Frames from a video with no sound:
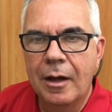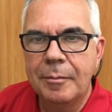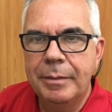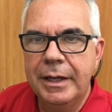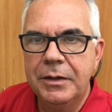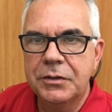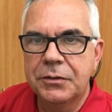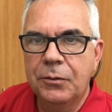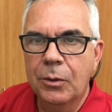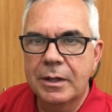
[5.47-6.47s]
on page
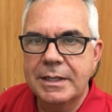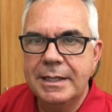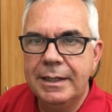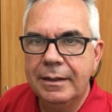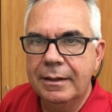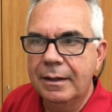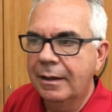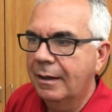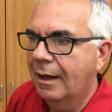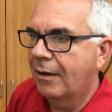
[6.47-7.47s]
14
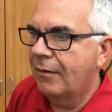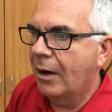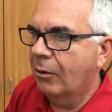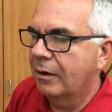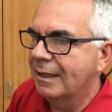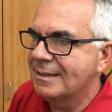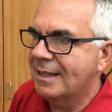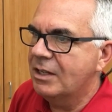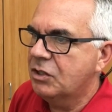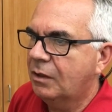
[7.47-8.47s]
of our
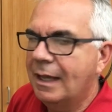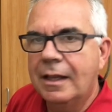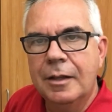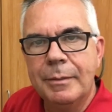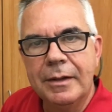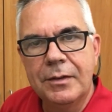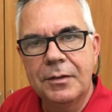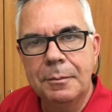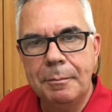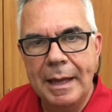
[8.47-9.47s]
Essential
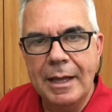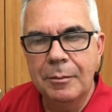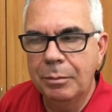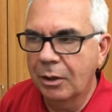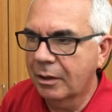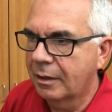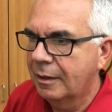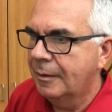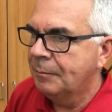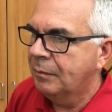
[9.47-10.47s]
Elements band book,
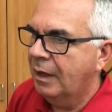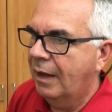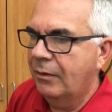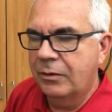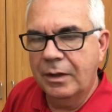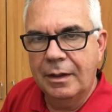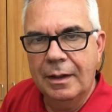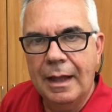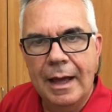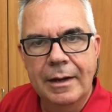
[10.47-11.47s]
and there's a
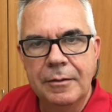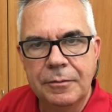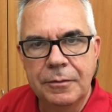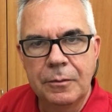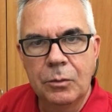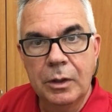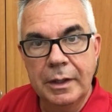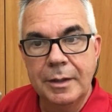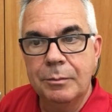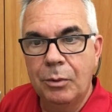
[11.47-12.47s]
lot of
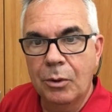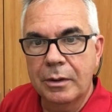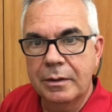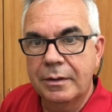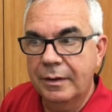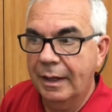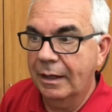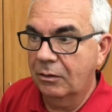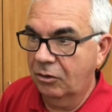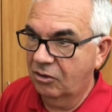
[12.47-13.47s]
really important
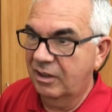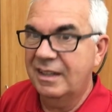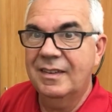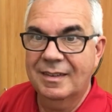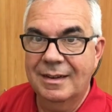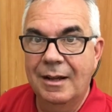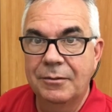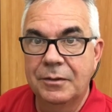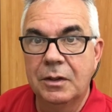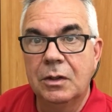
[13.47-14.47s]
and great
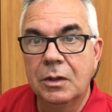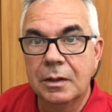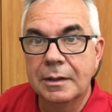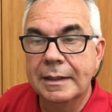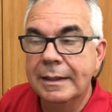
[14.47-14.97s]
stuff to learn